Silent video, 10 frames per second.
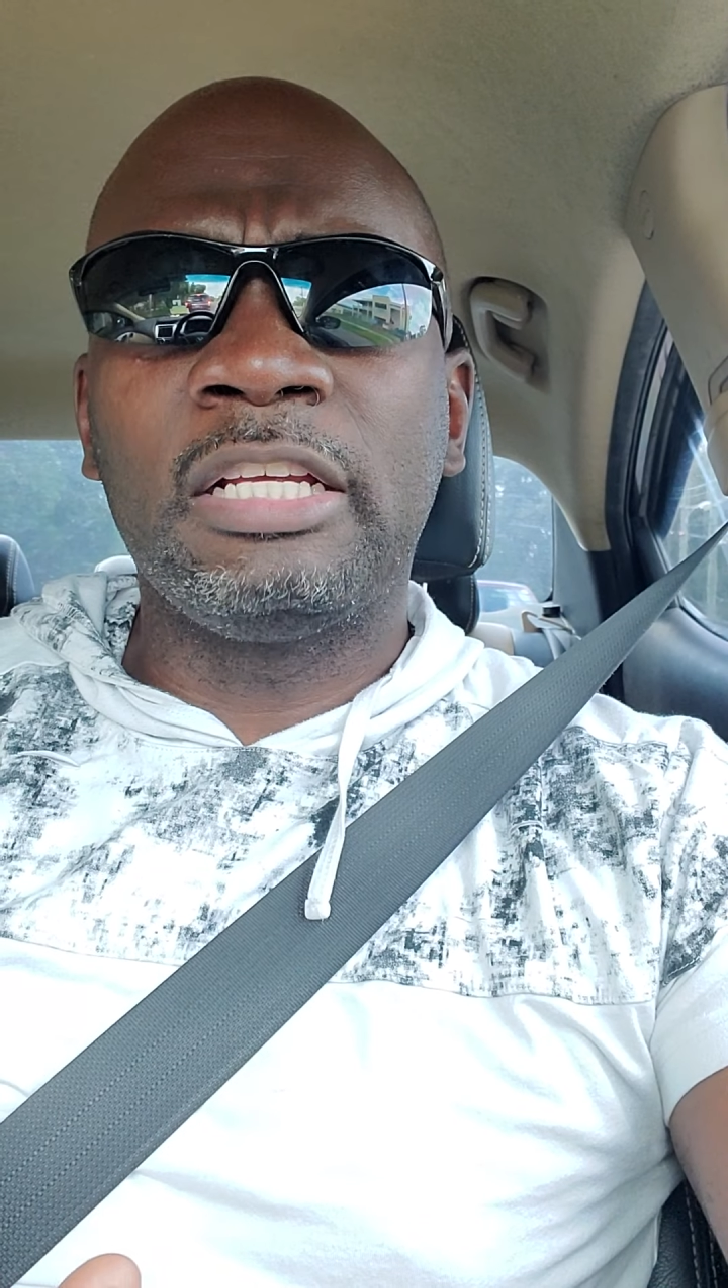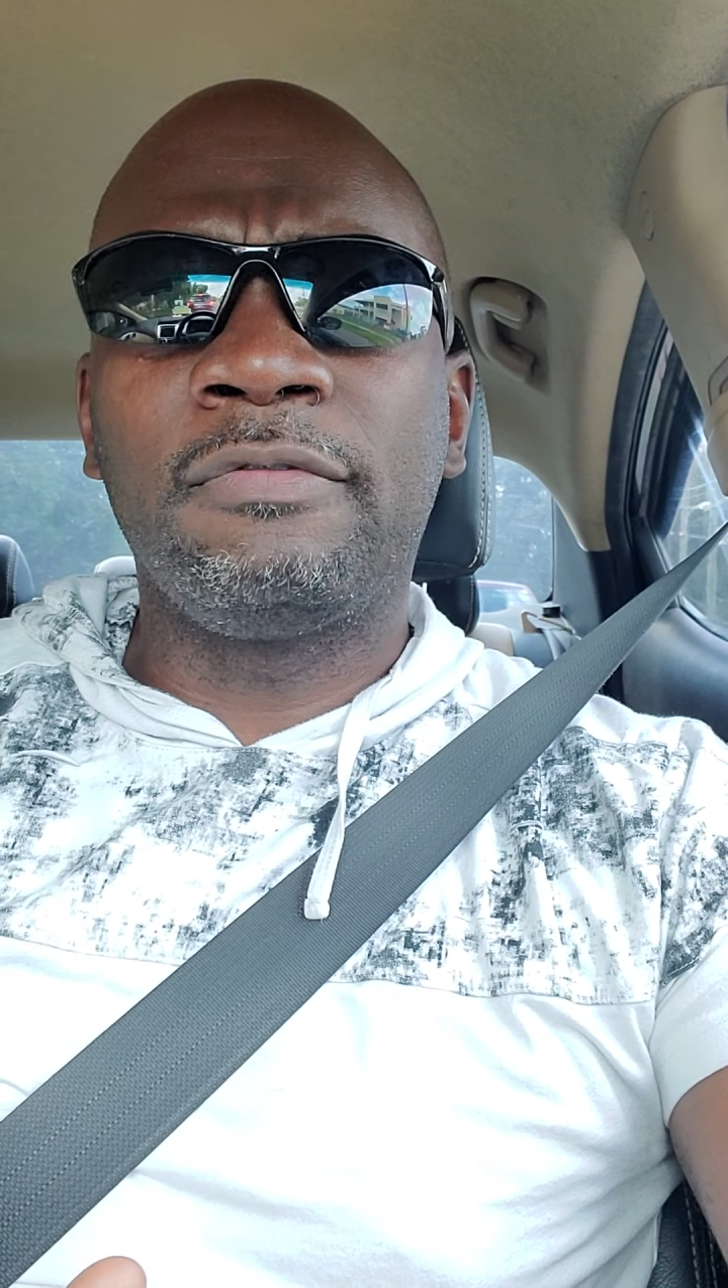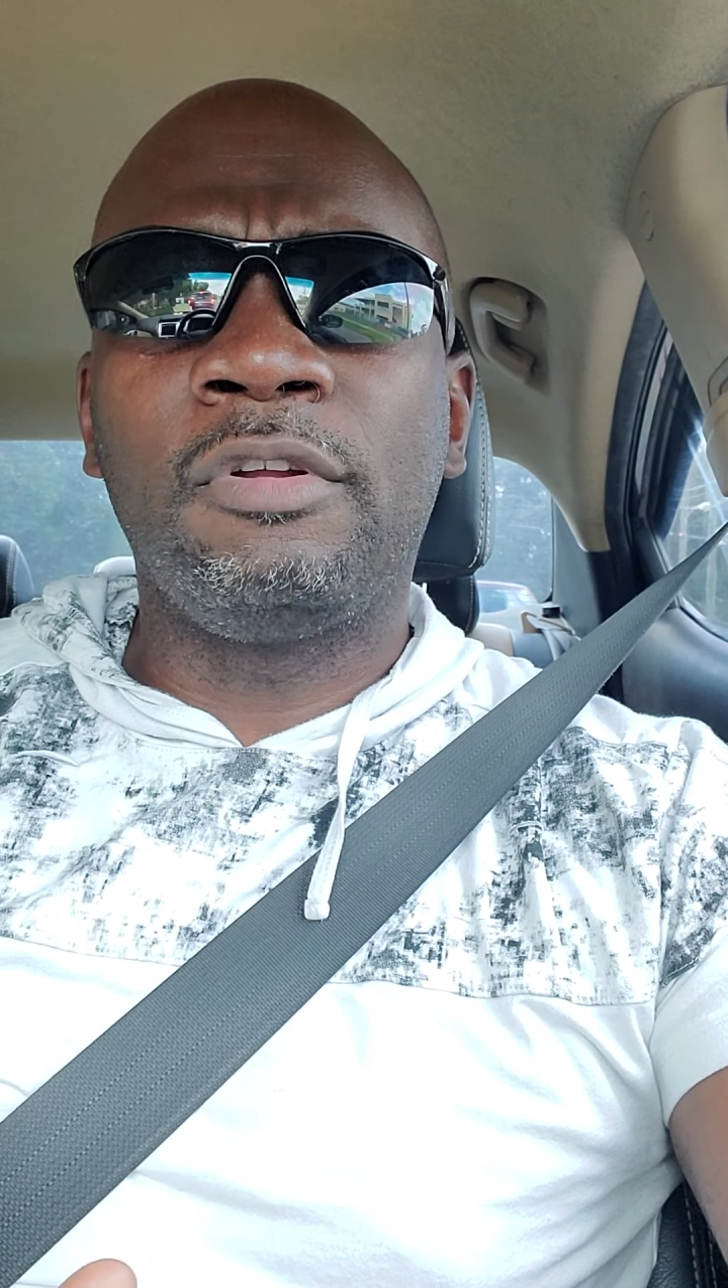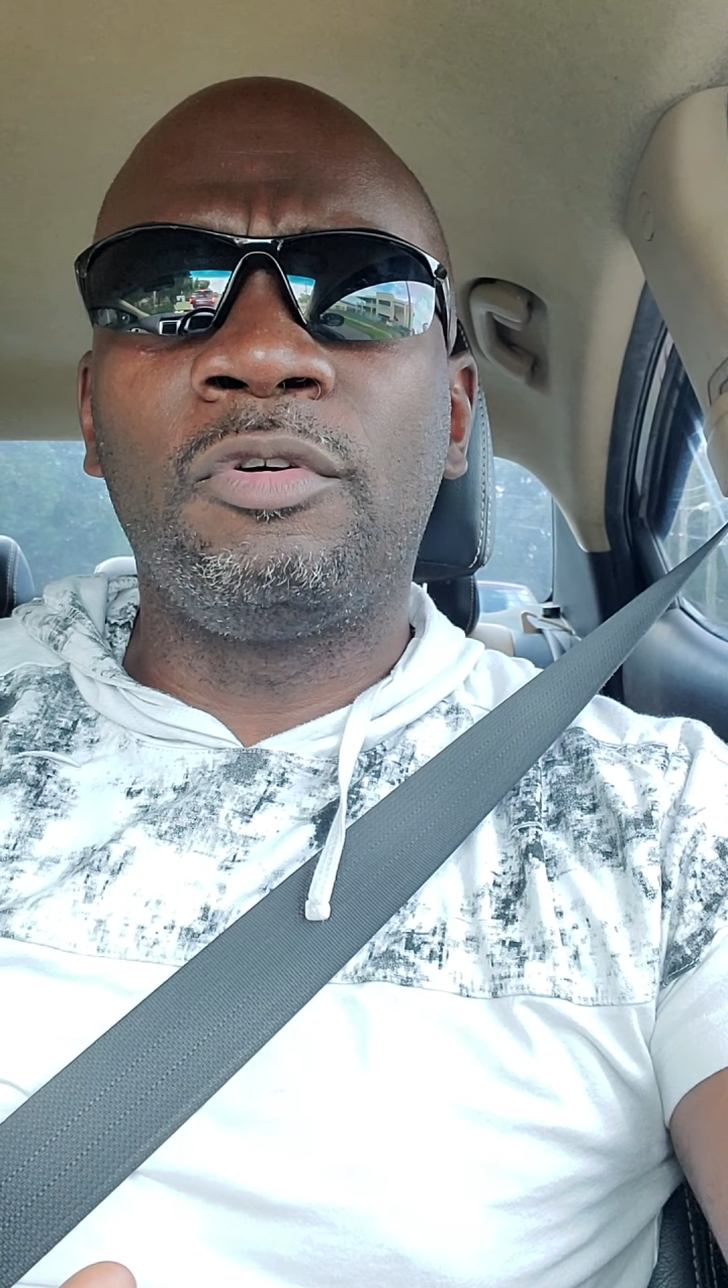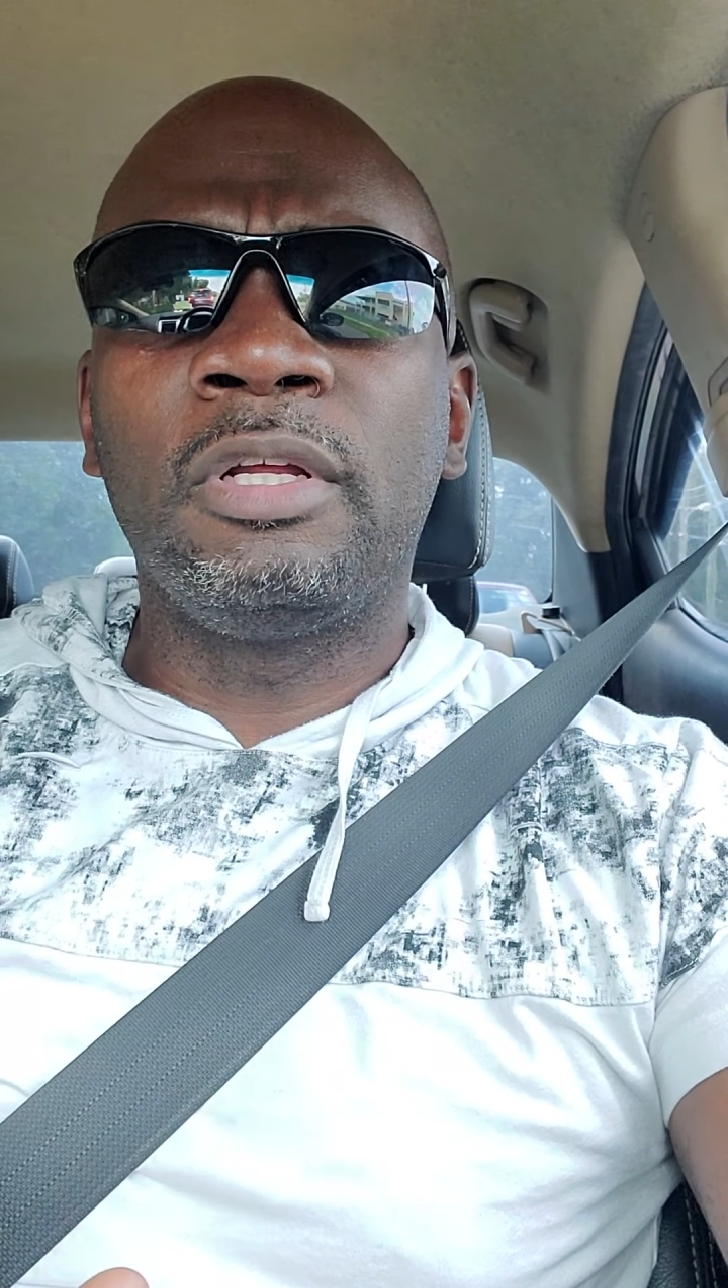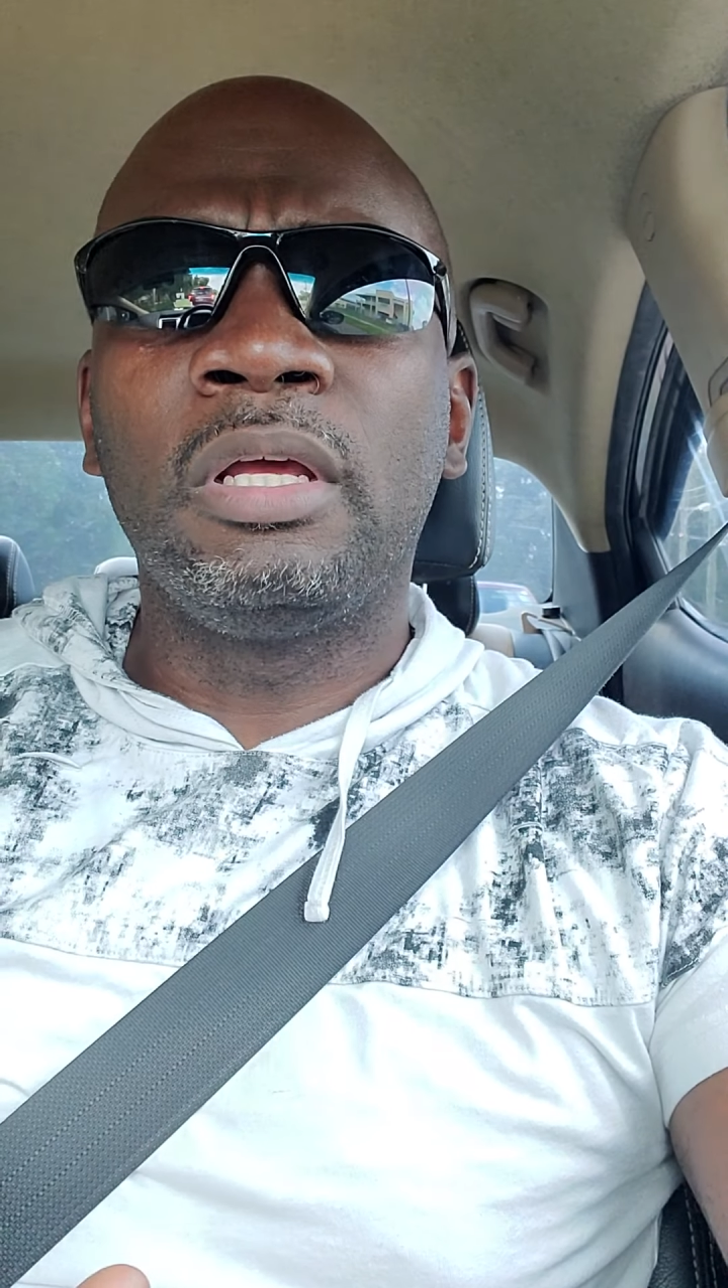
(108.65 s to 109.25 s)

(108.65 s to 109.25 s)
flowing.